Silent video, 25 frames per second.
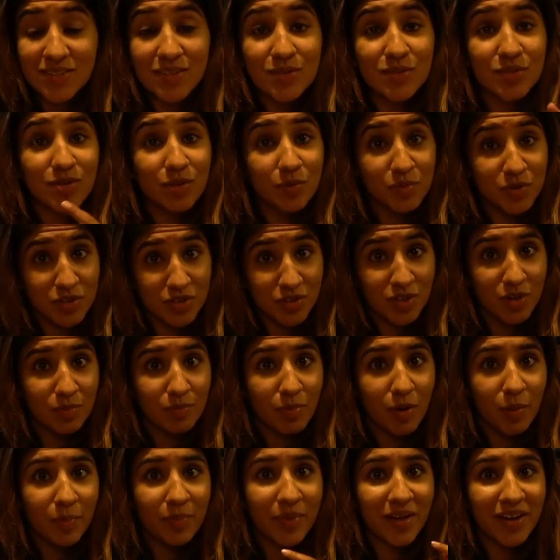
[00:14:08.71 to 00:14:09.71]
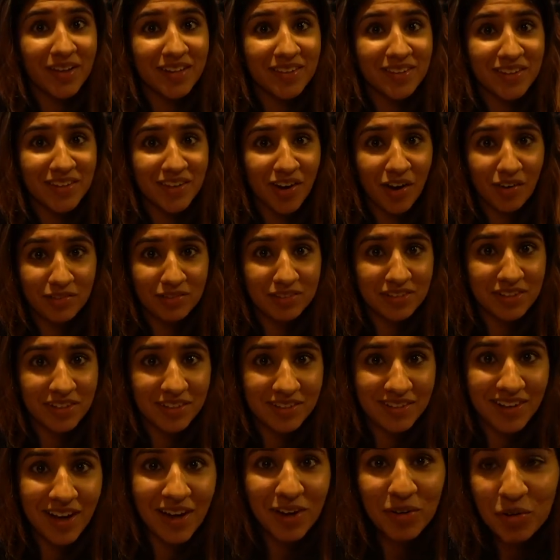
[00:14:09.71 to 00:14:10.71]
so I'm just going to pop that in the oven
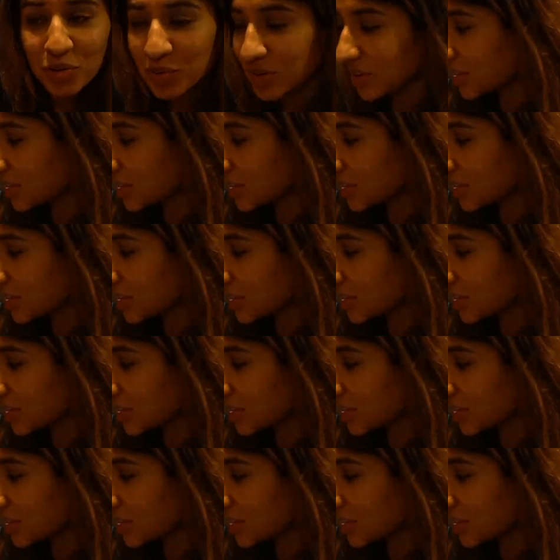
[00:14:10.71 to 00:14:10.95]
now.